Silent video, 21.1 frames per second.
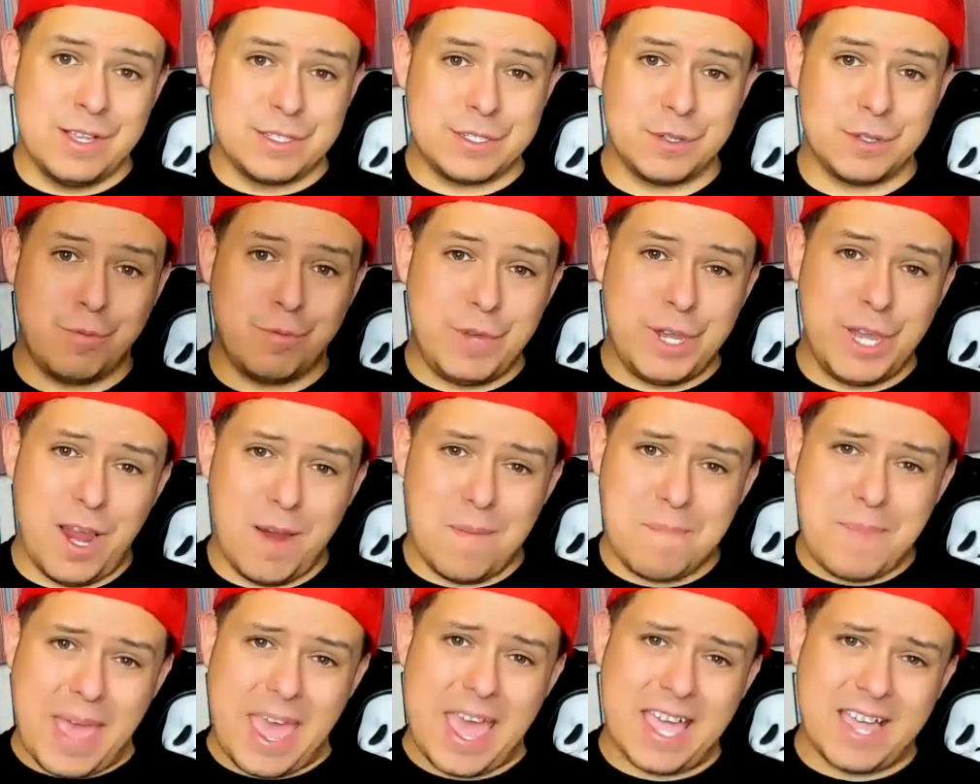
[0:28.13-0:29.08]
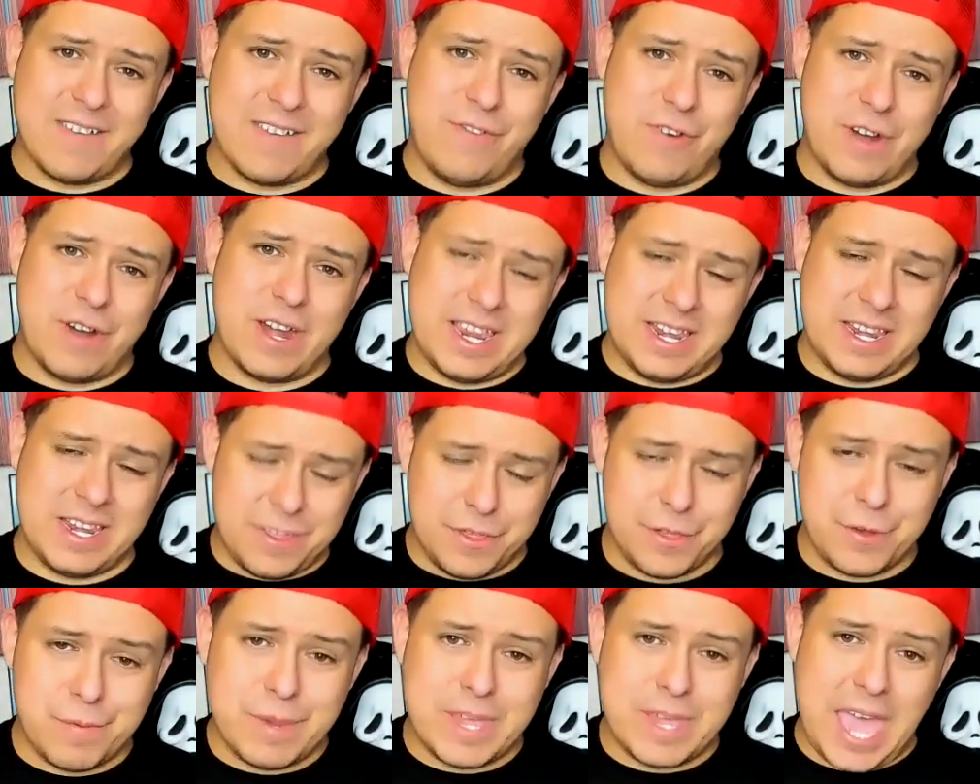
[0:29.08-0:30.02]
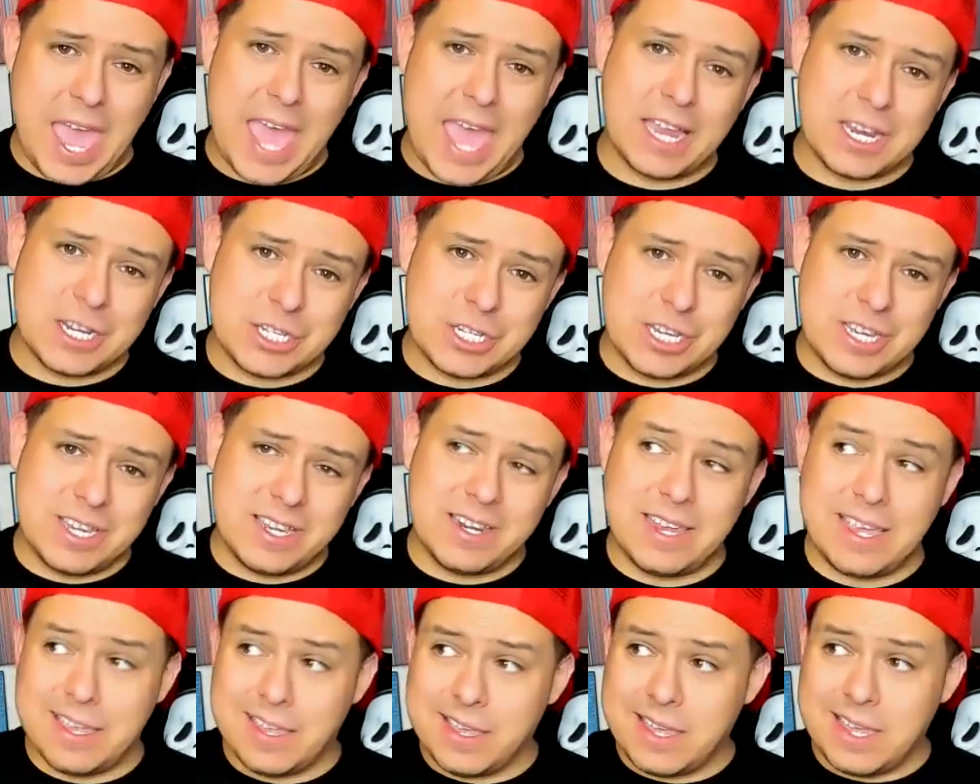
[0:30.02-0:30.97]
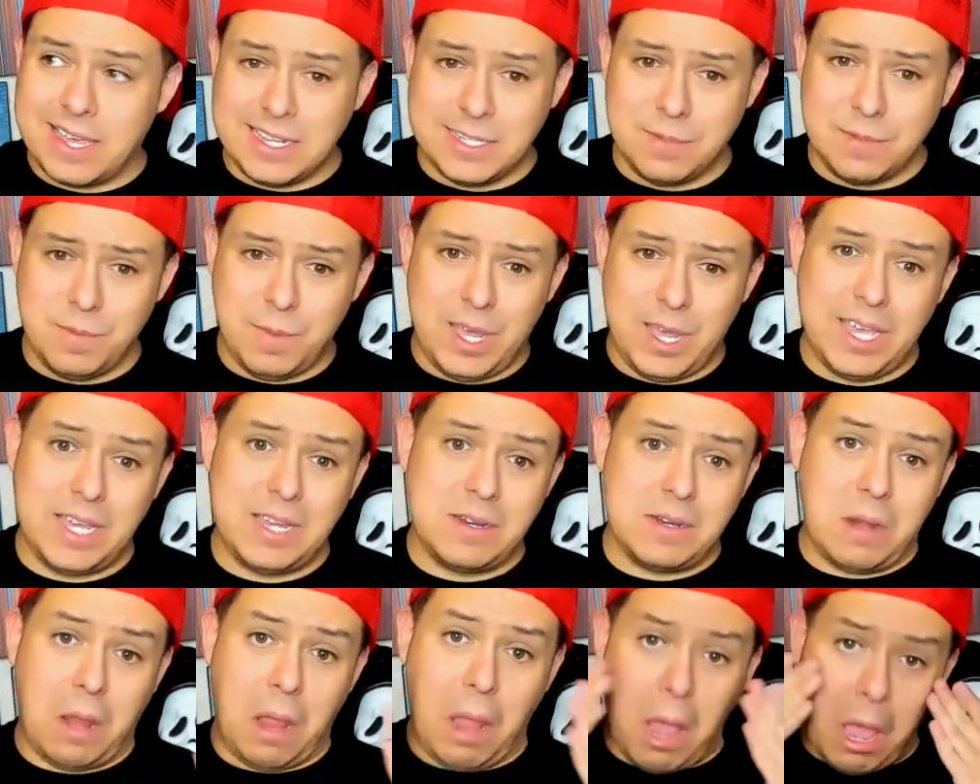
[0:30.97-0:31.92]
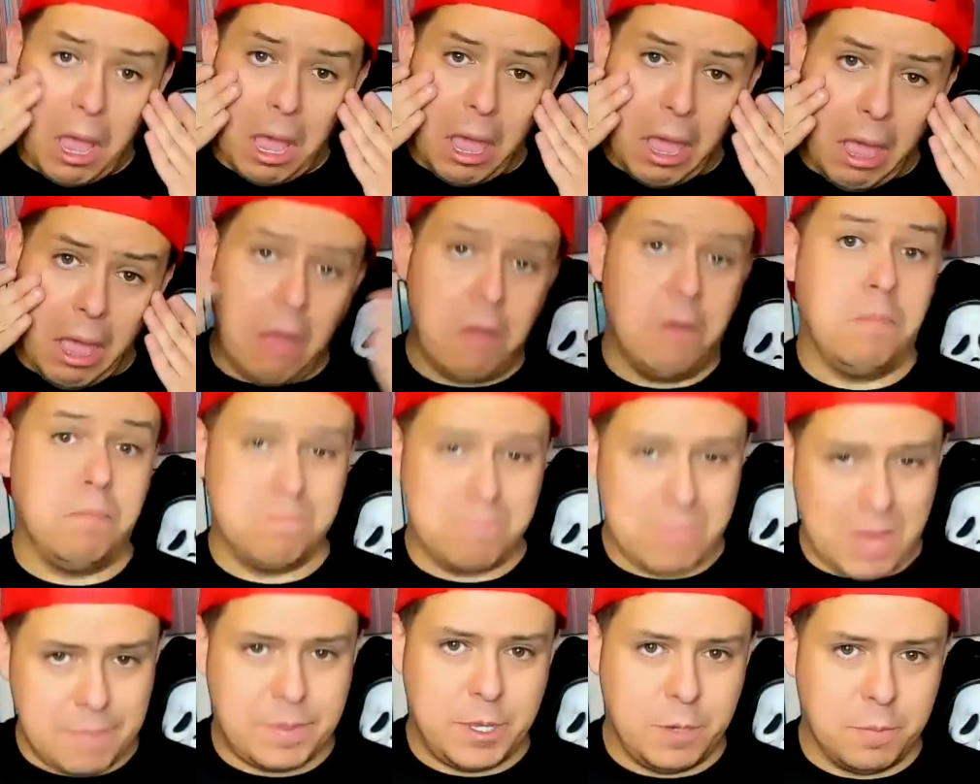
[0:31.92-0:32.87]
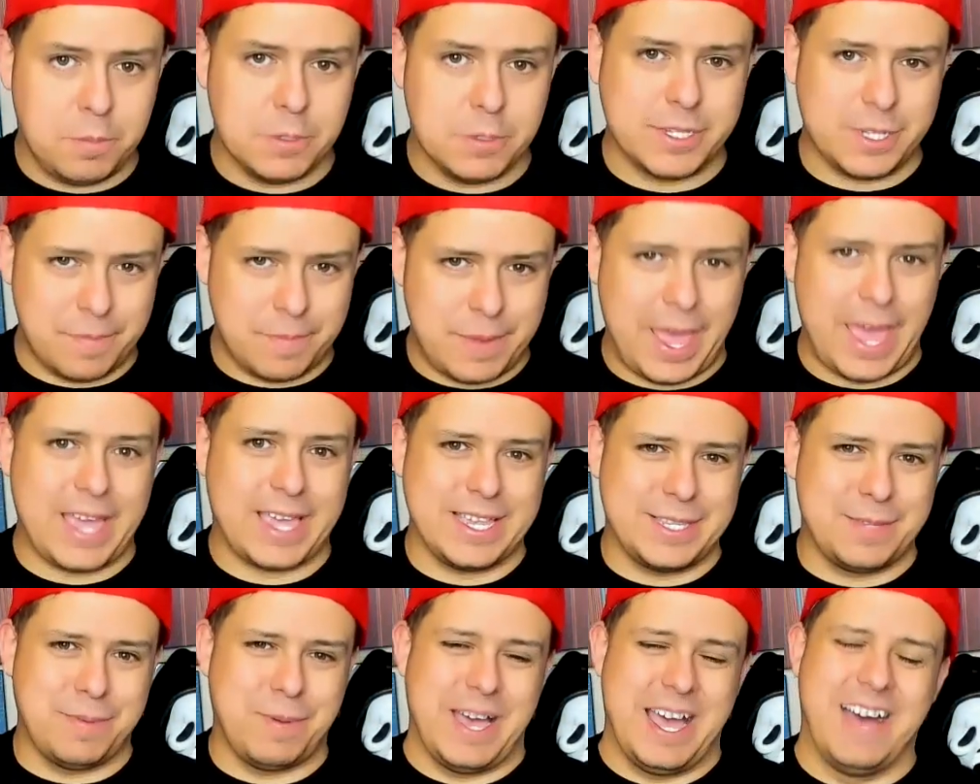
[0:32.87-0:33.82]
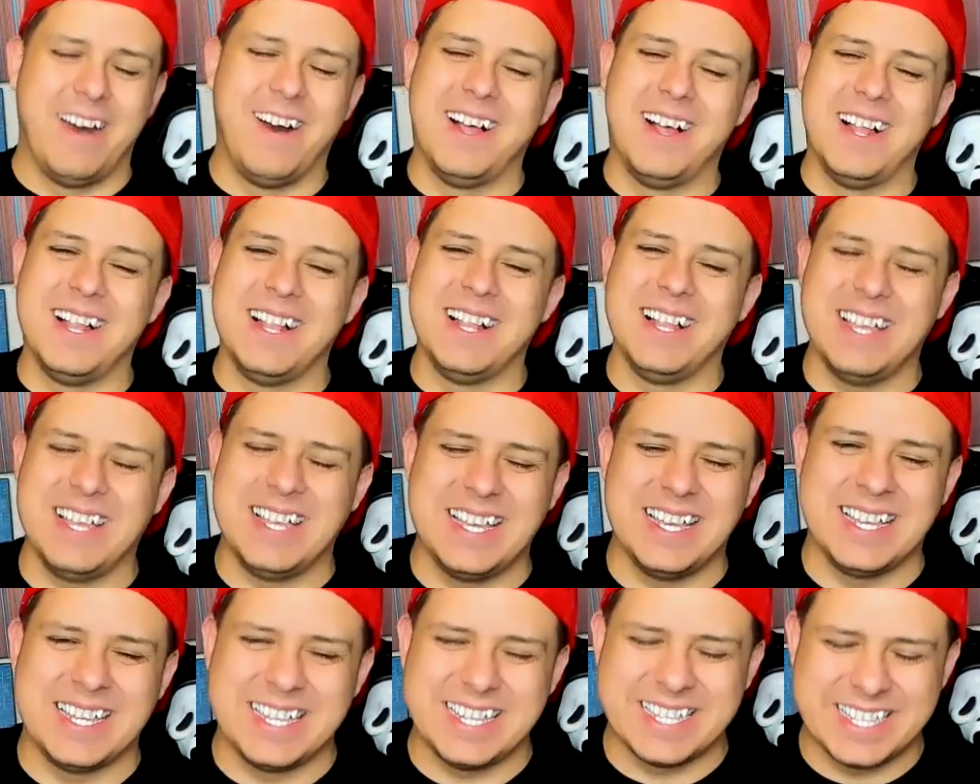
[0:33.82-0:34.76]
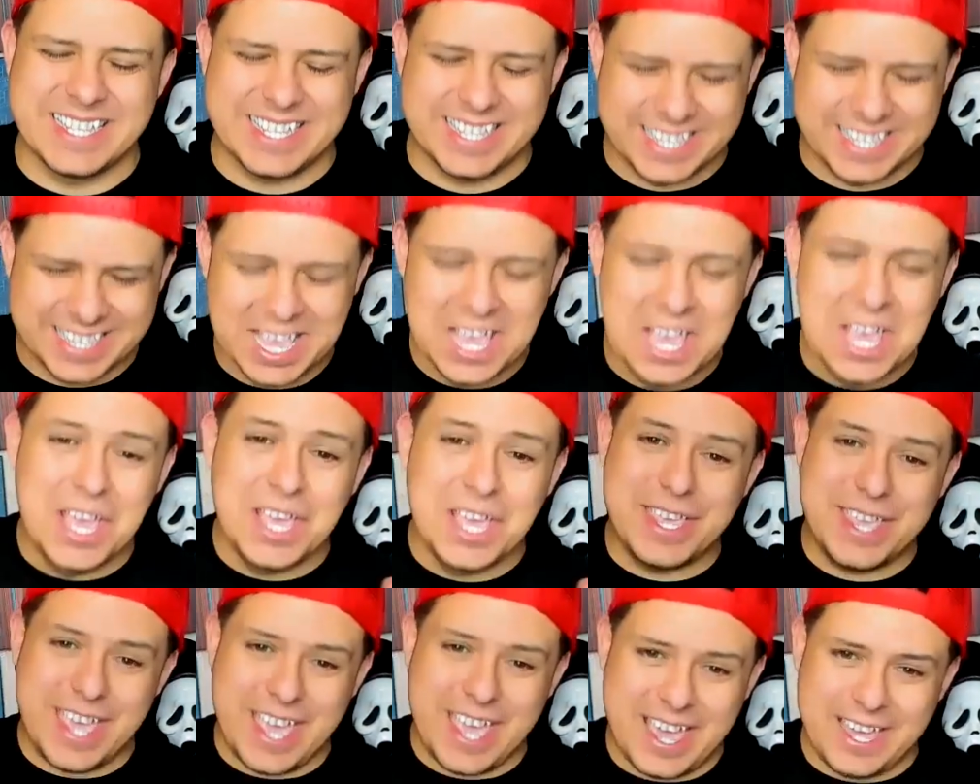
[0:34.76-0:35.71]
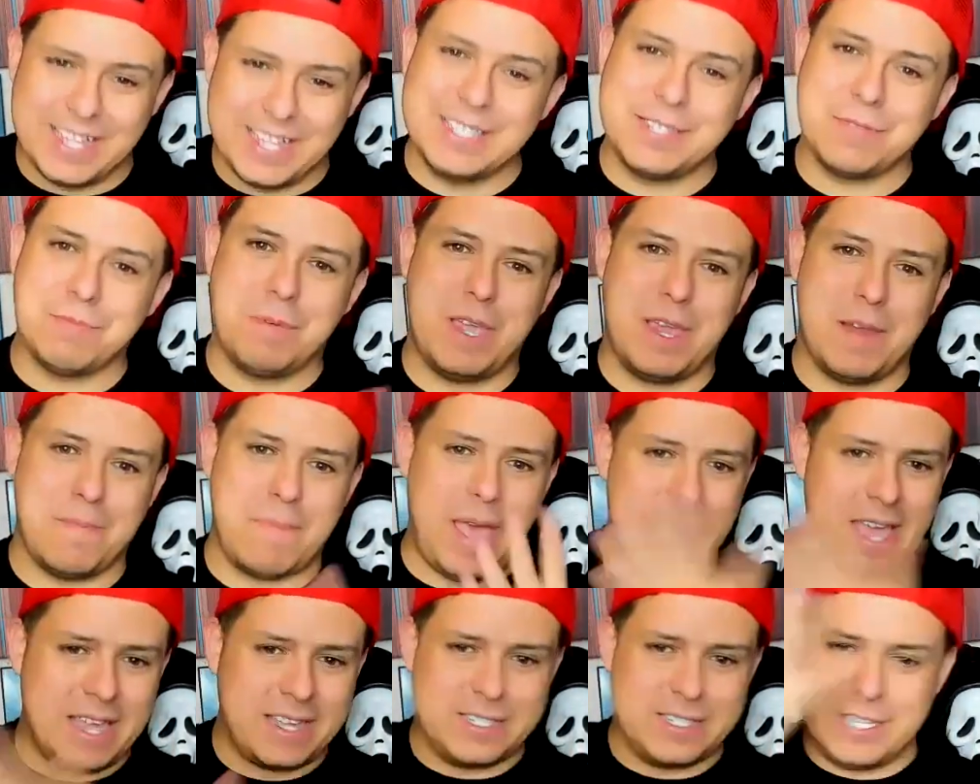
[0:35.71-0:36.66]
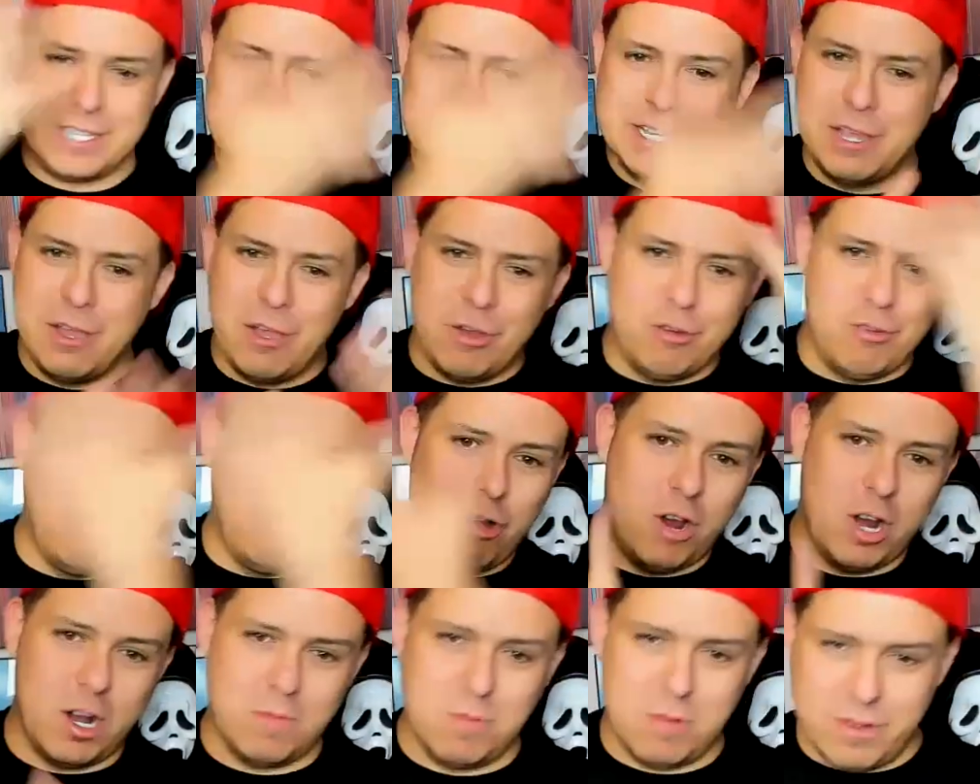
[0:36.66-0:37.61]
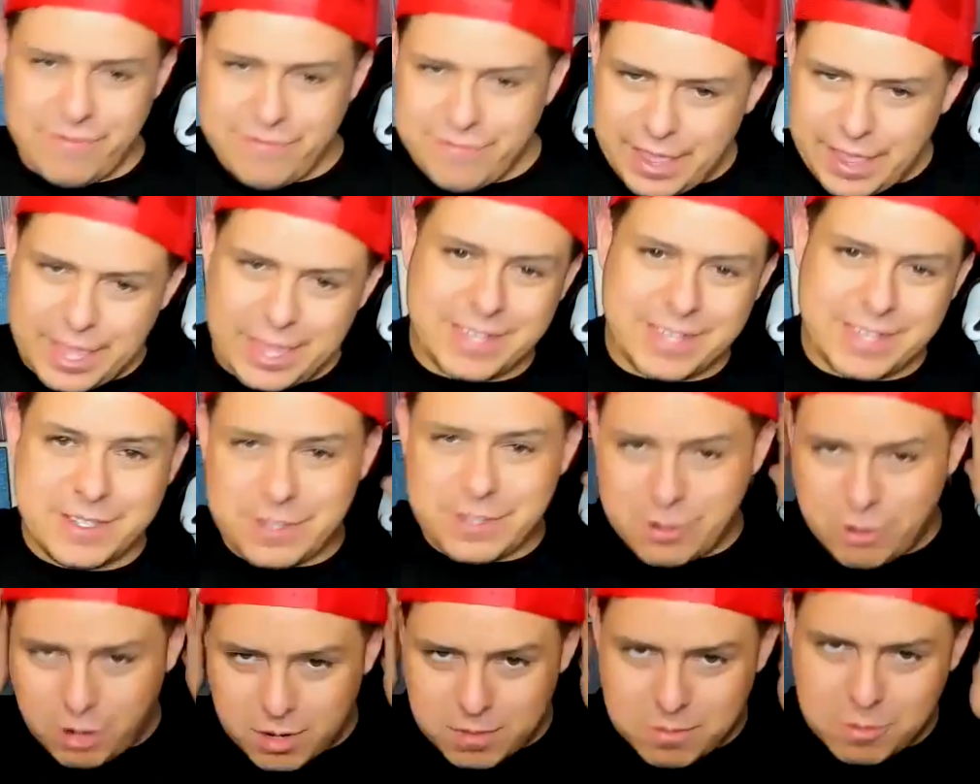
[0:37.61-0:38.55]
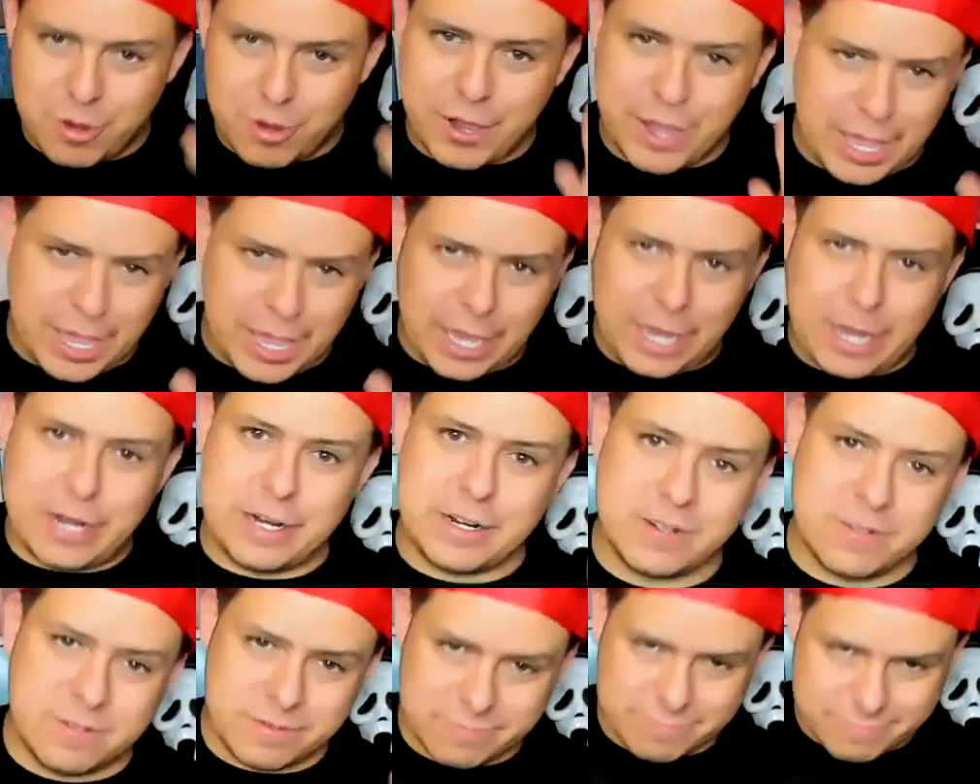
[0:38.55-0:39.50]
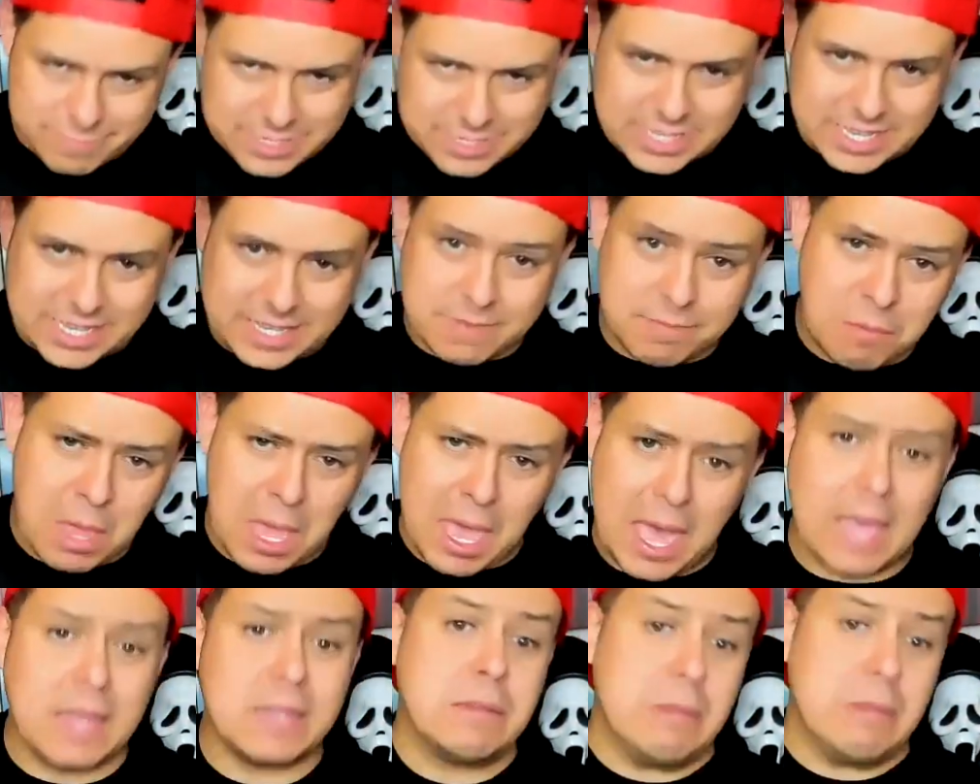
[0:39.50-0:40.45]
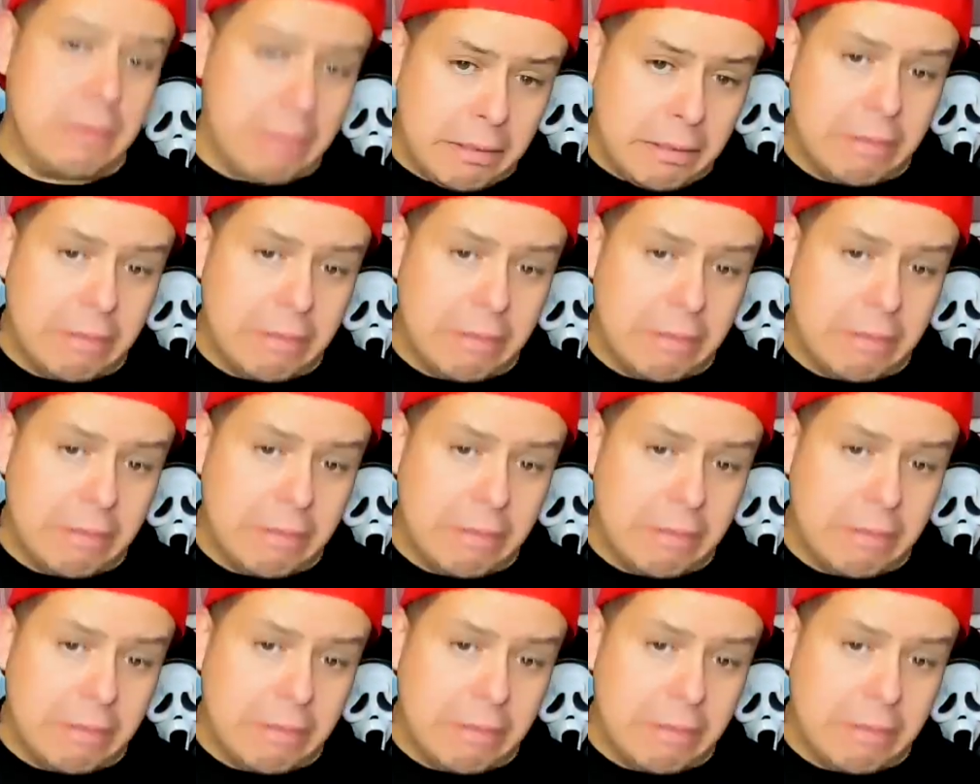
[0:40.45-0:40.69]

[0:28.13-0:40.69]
So we are back for another reaction, and guess what? Oh, my pupils are back as well. Yes, we are back to normal face, normal hair, really, hat,